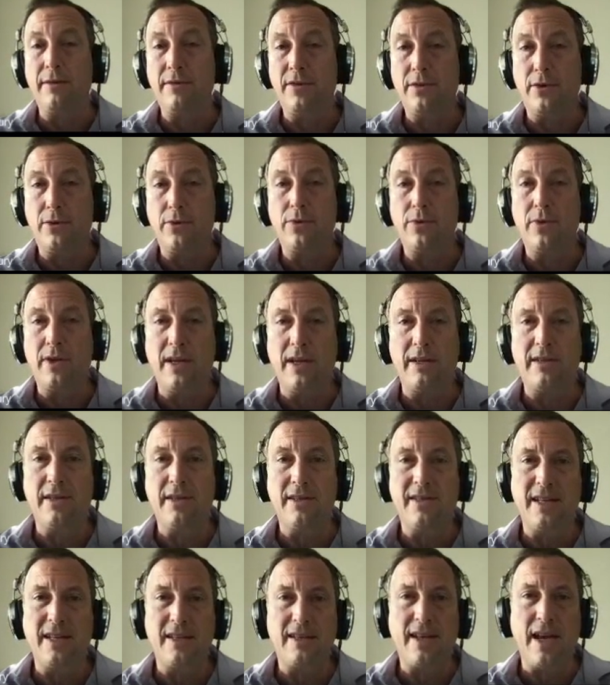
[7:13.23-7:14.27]
So in
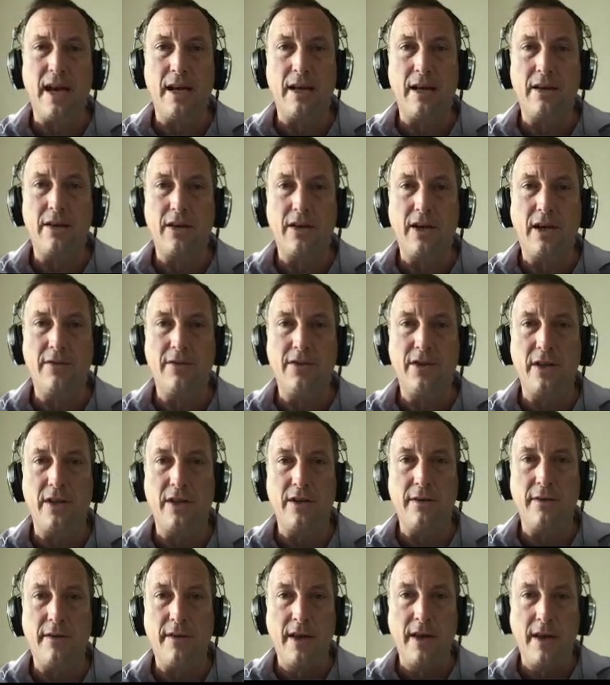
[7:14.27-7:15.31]
essence, that's kind of gives
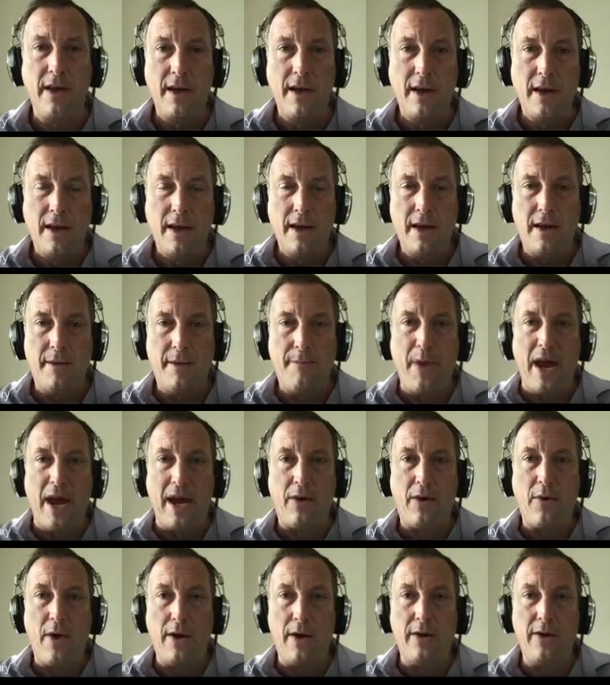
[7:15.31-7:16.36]
you a
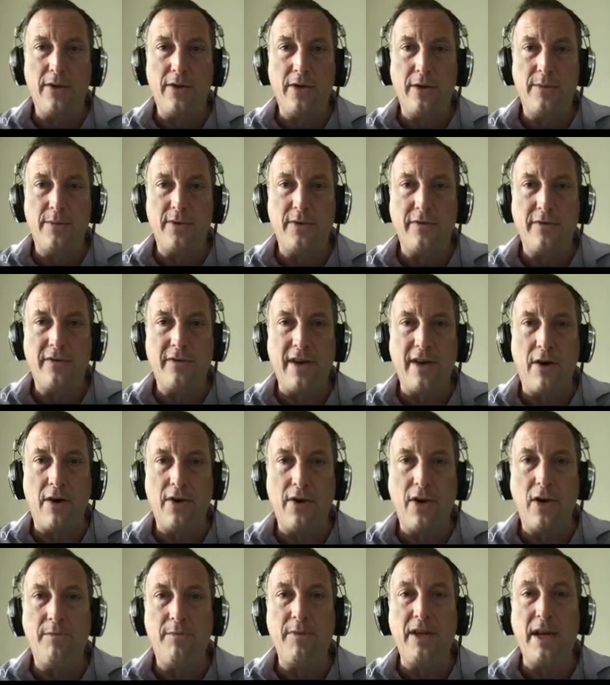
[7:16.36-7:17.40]
background in terms of how it
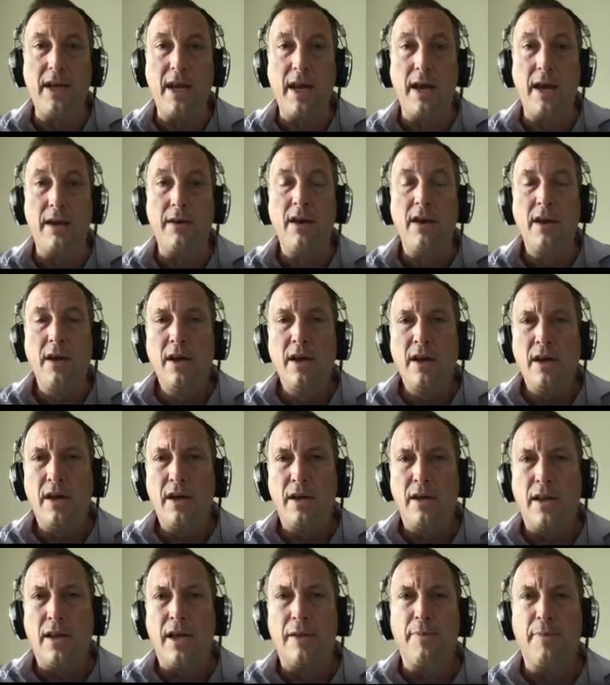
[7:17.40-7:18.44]
all began. And
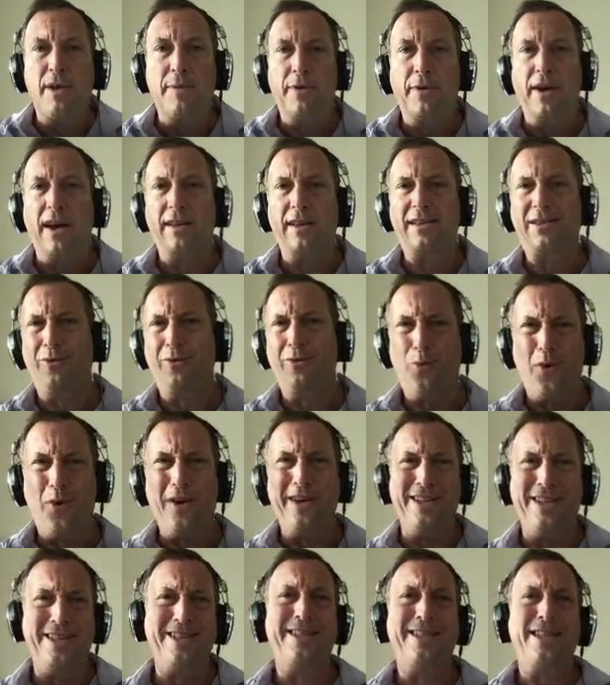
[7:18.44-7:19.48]
a lot of people ask, well, what
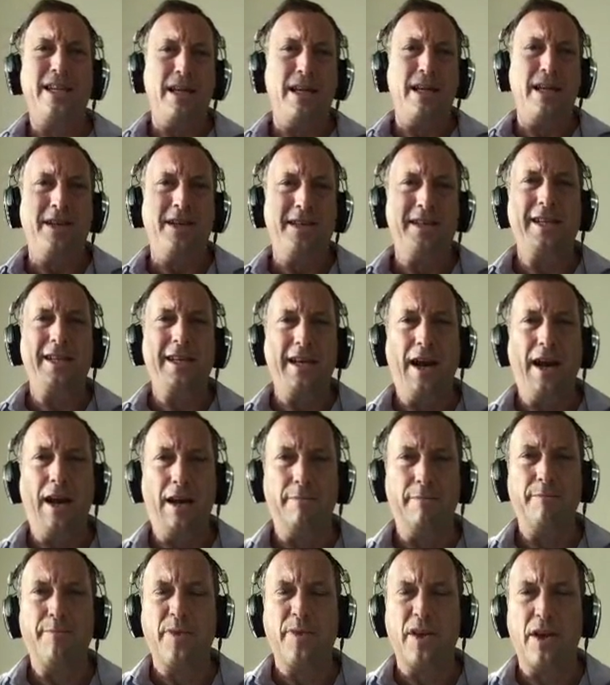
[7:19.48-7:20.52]
is TPT
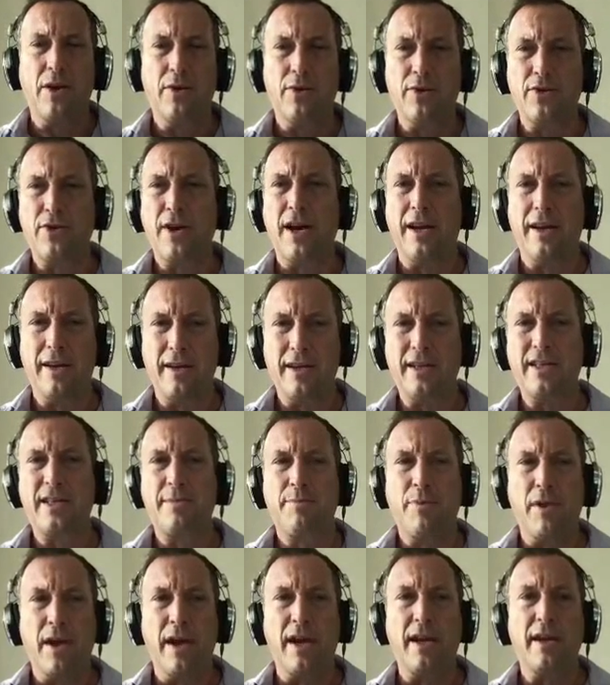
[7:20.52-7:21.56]
Hub? You know, we're trying to
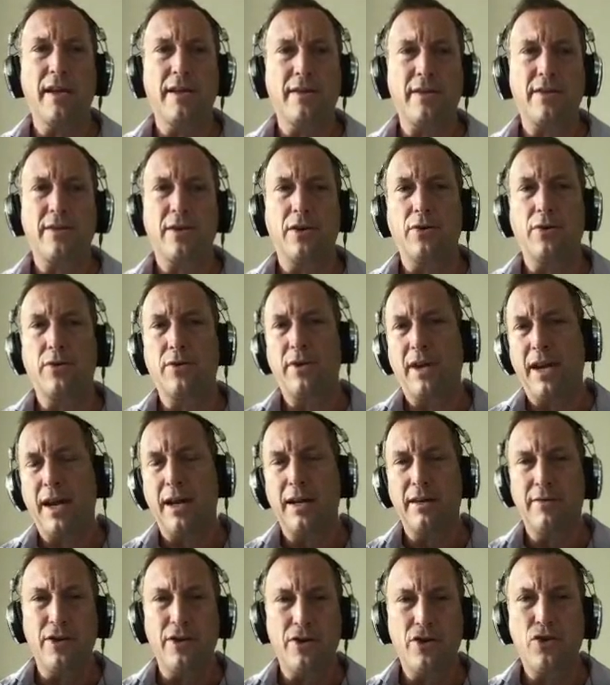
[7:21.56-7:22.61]
explain it. So kind
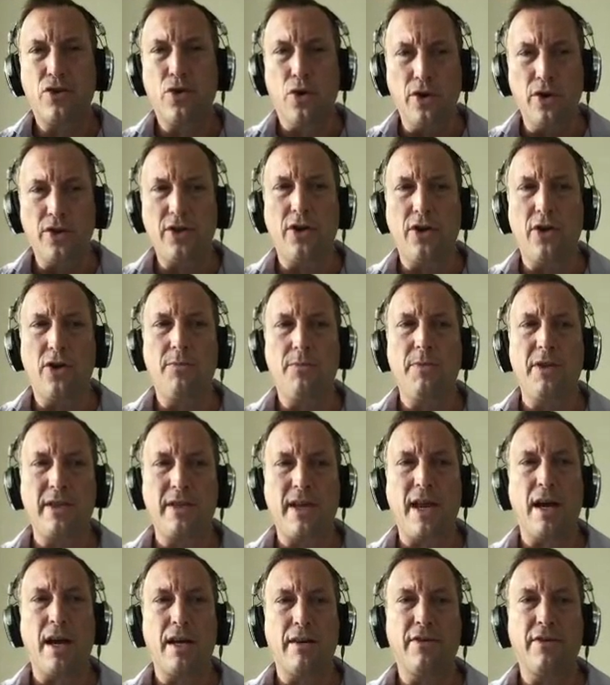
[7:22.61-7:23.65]
of in a short term, it's
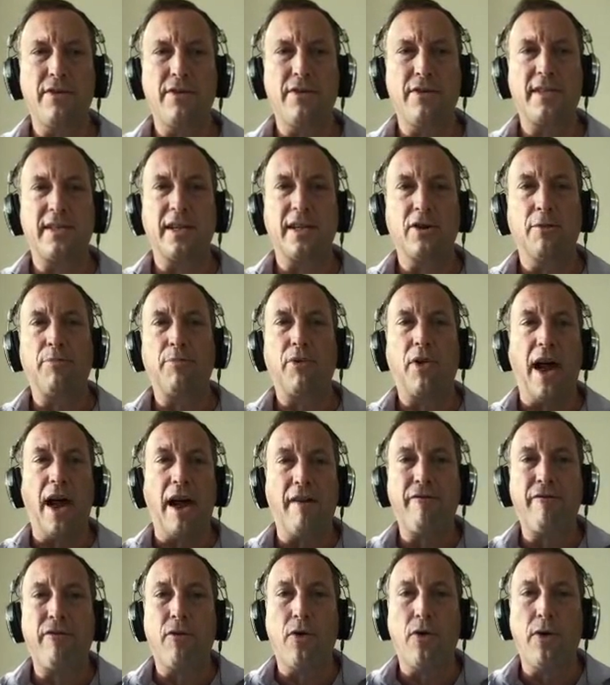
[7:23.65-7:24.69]
kind of a single
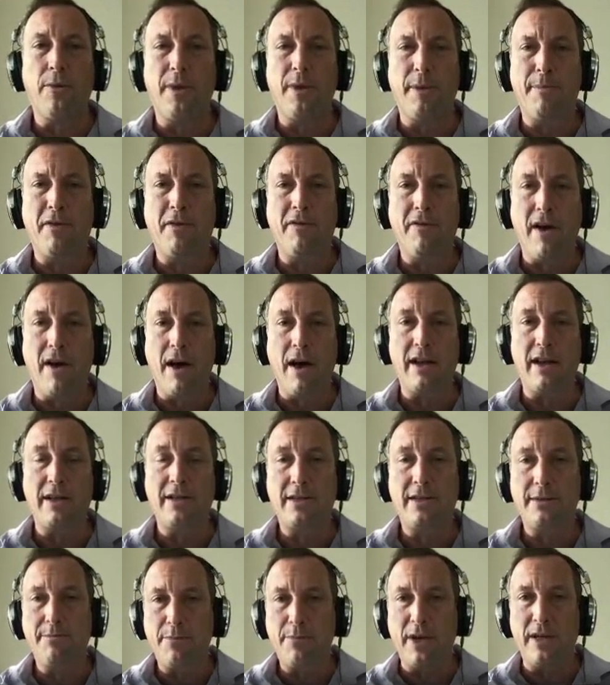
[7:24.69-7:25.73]
platform that
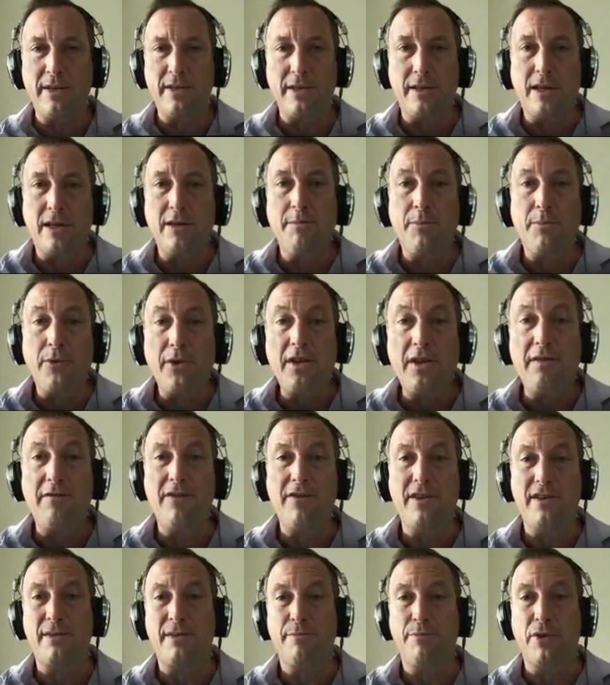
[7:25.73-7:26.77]
provides basically complete
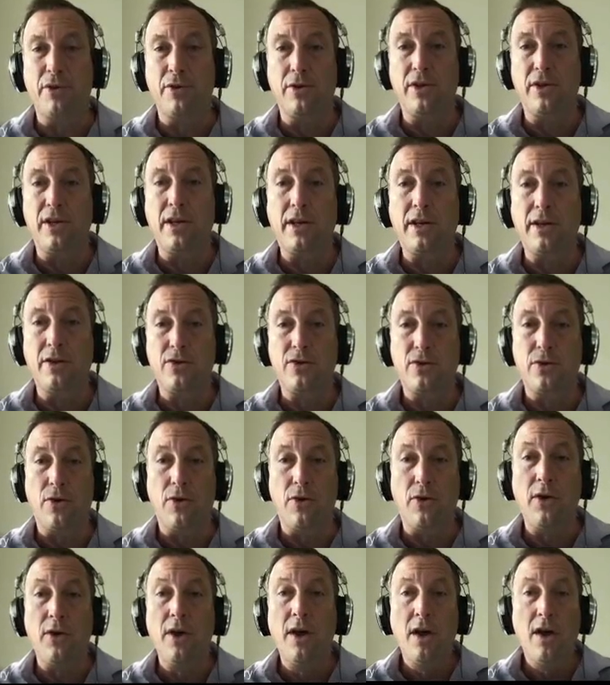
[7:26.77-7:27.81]
visibility and
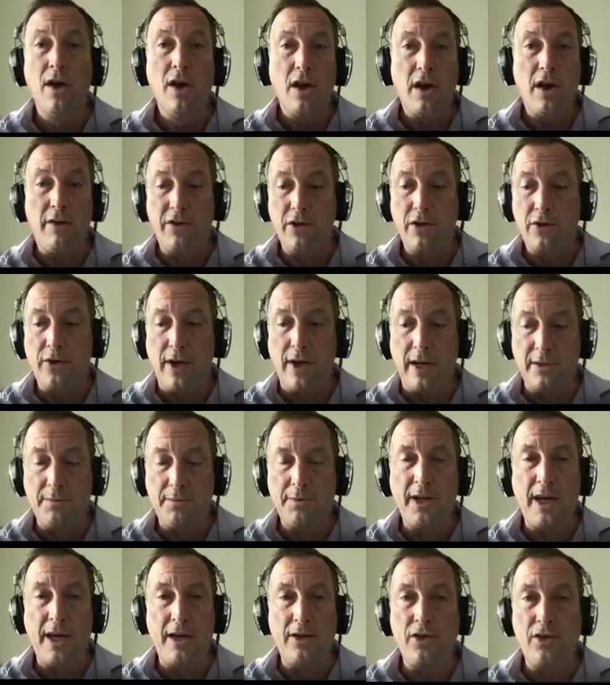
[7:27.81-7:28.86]
control of your
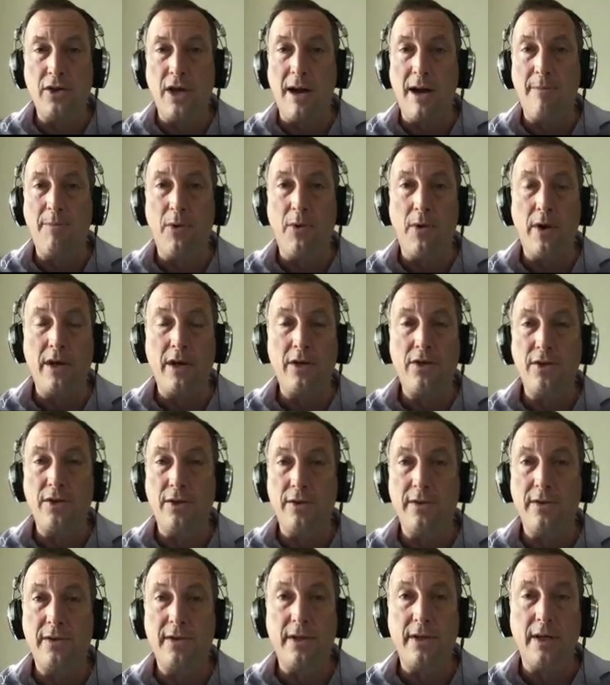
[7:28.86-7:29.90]
transportation
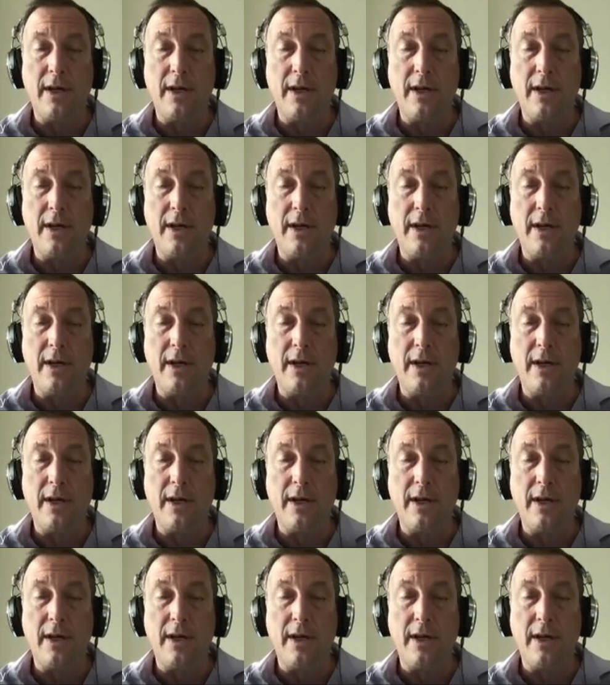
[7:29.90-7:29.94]
operations.